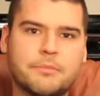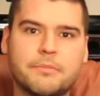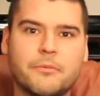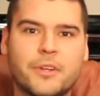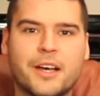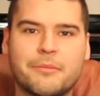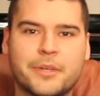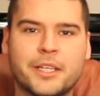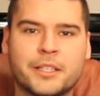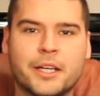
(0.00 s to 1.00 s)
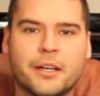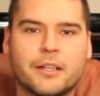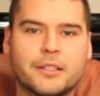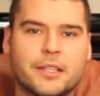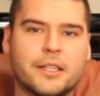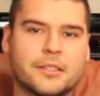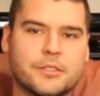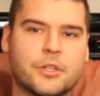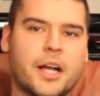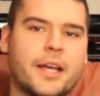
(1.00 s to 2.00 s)
without being there, get to
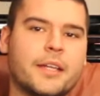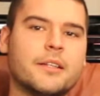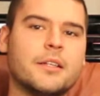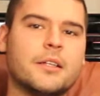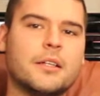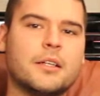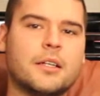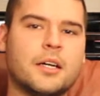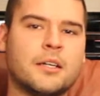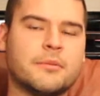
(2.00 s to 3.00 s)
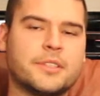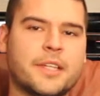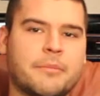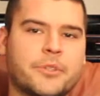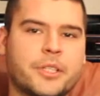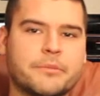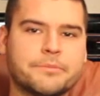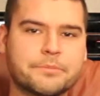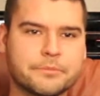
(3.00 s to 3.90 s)
try it, sample it,